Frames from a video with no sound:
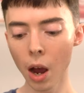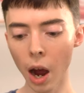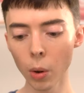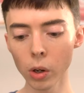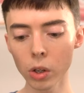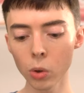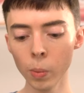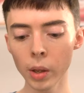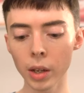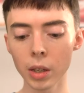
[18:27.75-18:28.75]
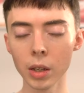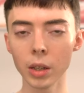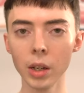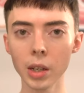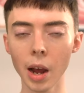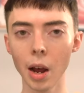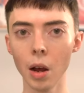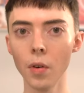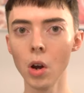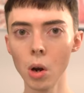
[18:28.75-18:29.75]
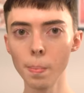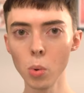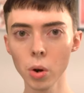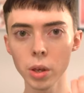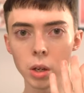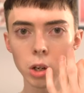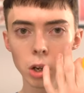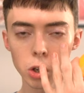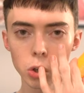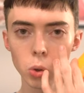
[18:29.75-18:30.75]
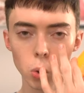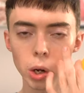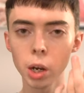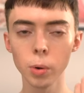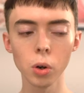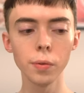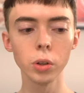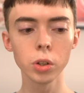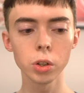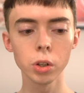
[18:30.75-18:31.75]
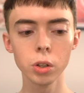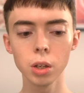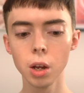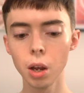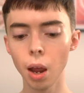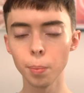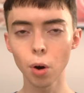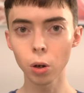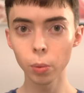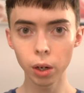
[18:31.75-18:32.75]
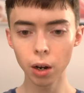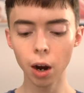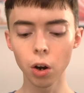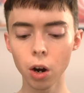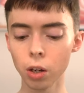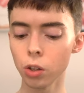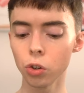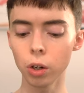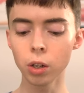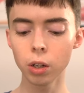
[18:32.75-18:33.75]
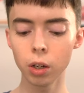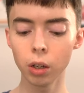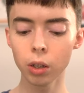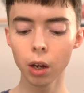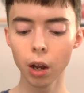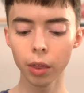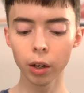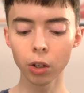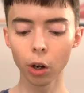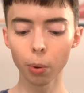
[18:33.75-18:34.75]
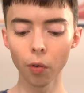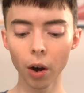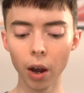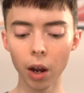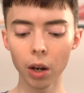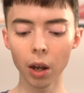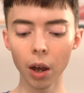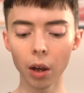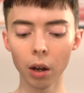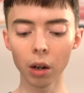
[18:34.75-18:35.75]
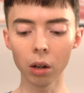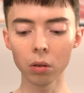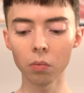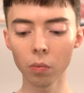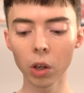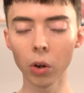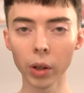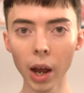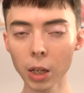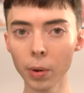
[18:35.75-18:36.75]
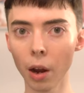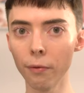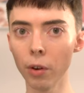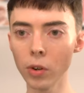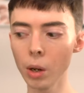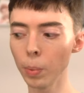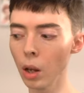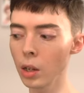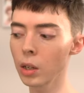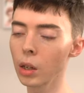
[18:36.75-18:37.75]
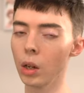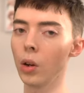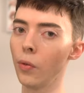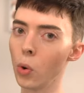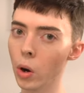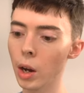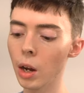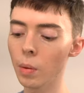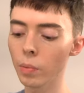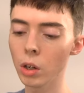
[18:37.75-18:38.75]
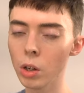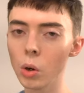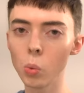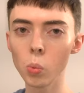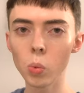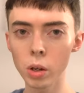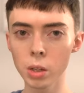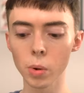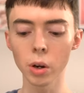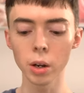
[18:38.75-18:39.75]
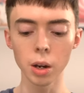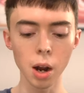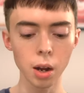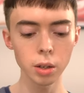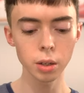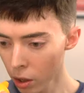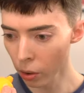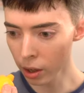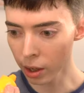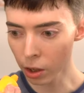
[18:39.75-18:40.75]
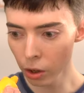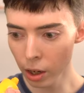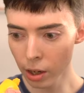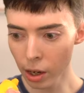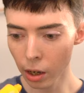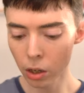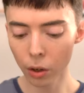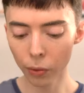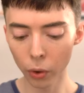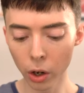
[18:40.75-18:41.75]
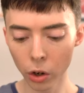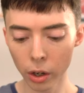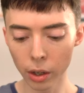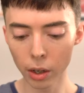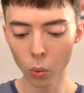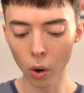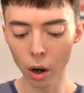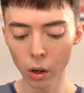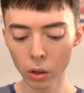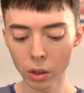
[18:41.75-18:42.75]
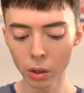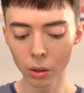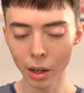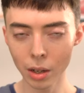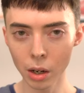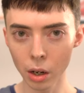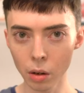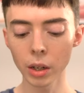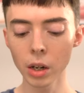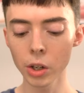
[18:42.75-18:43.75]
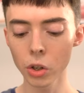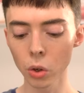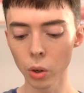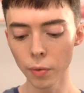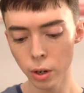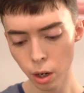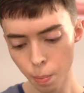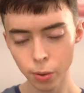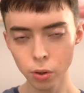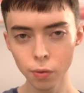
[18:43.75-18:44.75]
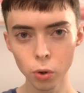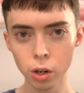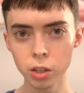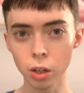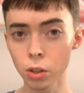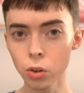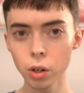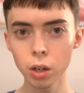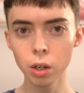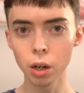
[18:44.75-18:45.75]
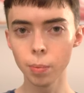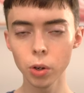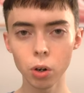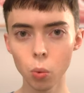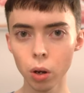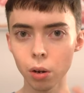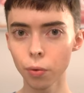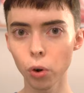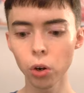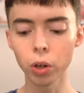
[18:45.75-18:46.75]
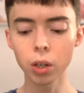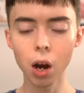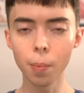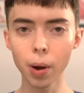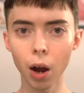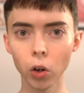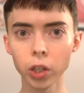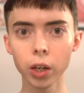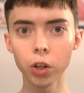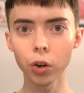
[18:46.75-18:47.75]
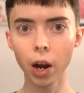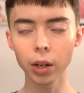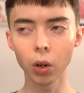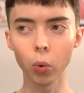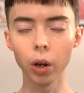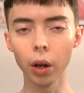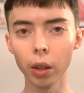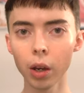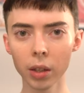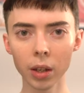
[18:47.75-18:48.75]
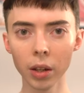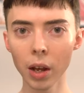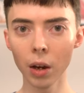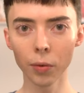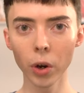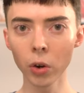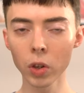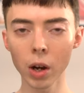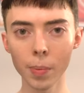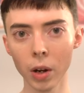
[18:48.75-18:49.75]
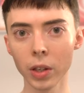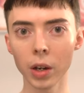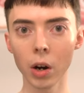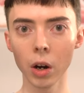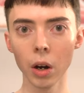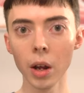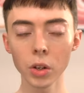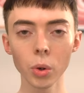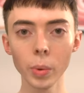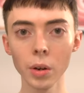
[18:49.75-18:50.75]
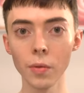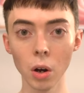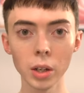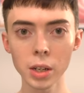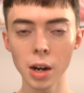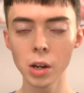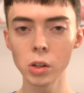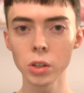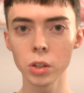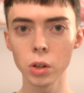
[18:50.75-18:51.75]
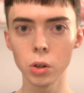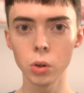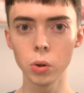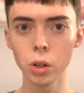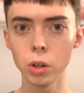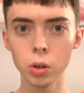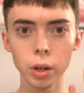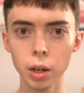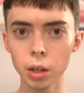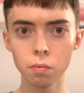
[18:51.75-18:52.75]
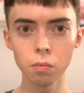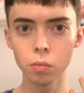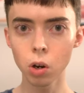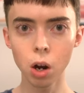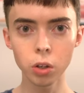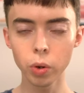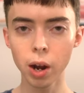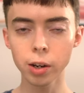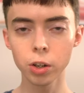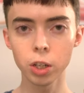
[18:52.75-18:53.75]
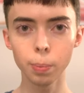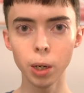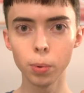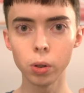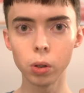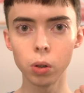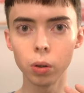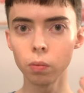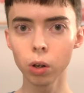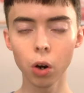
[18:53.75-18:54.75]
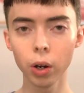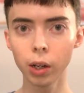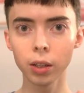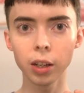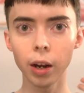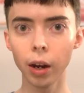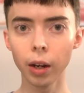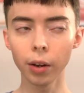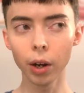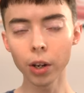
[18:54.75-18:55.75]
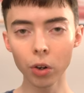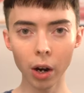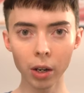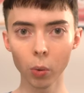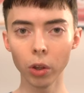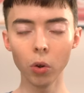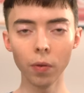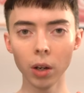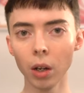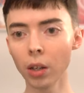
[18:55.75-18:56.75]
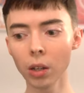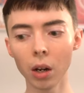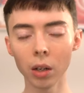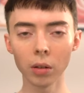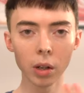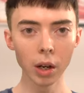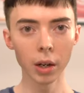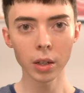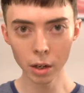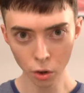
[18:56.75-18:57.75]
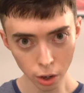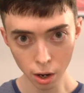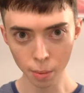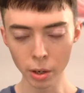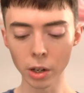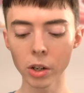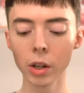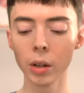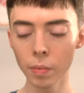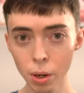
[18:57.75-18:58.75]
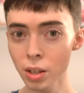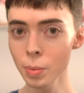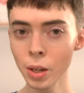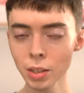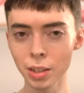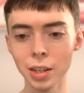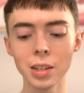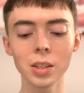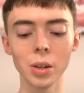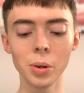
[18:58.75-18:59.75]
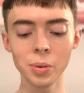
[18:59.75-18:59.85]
I would assume that since these have more than two chemical filters and probably in higher concentrations, that it's going to provide, uh, you know, SPF 50 plus for a, you know, what it's marketed as. So this actually contains fragrance as well. So that's not, that's not terrific, especially for a sunscreen. Um, you don't want fragrance compounds interacting with sunlight. Fragrance compounds are extremely volatile. So, you know, it can cause reactions to people going outside, interacting with UV. It's not it's not a great combination, but it smells nice, so.